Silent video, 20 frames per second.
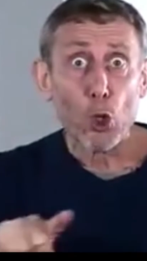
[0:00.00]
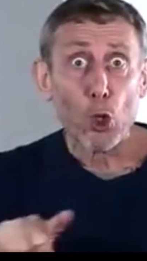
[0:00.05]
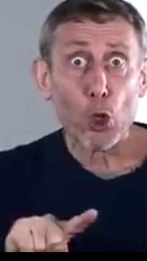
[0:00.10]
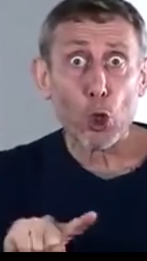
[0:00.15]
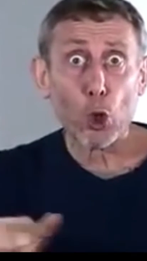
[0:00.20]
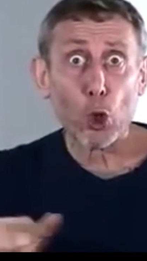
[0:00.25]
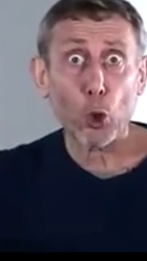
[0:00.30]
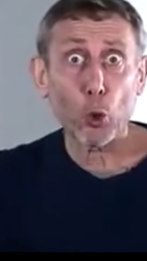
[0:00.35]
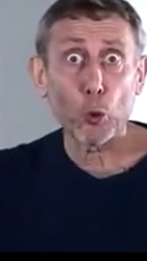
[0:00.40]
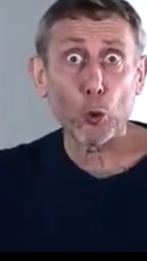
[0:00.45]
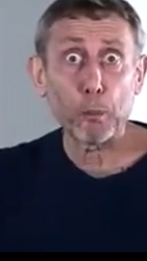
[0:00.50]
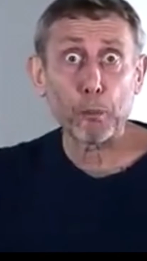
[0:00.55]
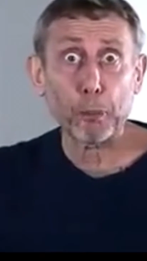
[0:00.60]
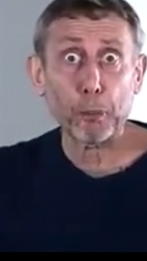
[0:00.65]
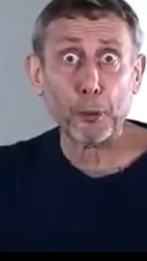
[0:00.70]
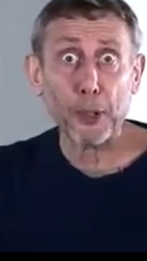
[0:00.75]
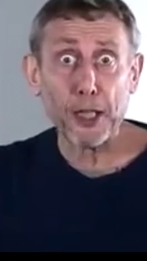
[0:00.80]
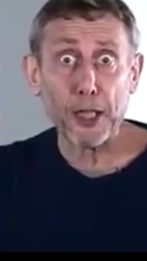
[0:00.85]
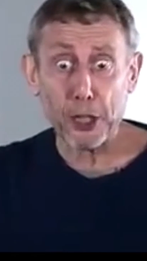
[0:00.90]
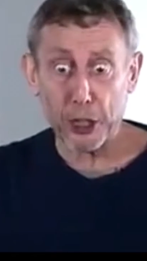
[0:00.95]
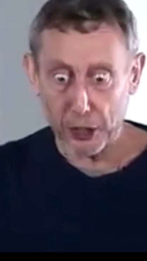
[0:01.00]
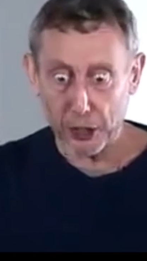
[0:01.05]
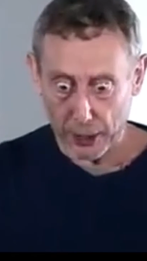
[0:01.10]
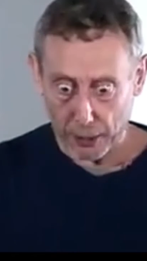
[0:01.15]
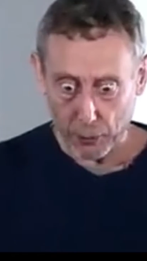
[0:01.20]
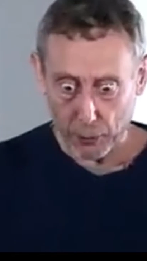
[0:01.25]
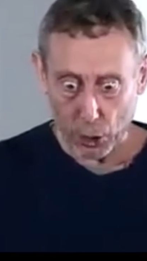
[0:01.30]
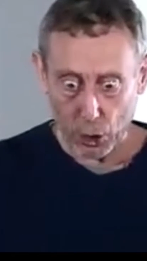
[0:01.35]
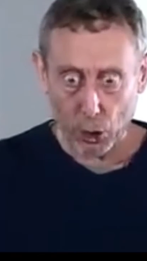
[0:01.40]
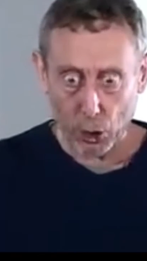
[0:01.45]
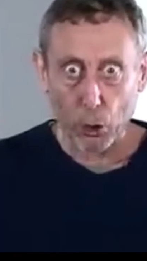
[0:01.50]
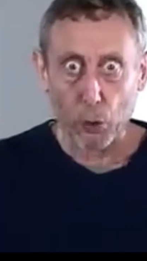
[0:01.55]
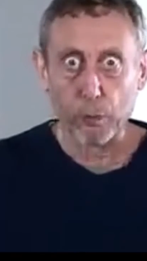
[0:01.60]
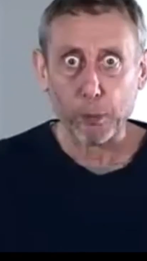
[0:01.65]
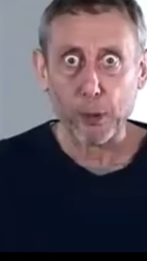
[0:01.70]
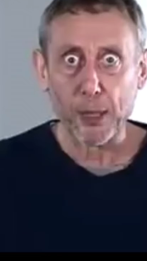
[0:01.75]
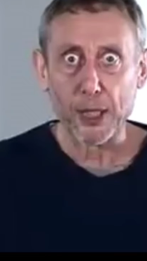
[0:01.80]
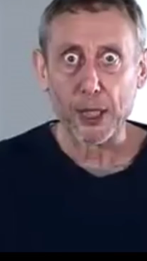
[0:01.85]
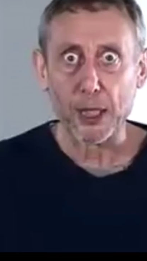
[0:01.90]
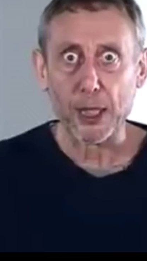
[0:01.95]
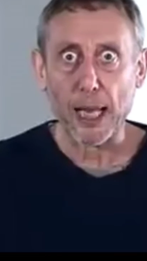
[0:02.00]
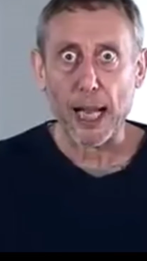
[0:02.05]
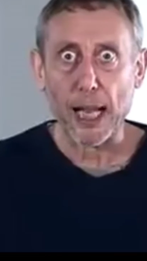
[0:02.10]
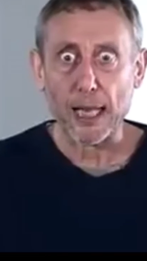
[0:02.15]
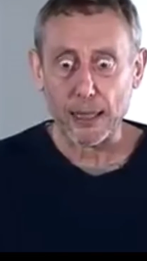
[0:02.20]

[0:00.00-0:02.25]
School prison, there was a school prison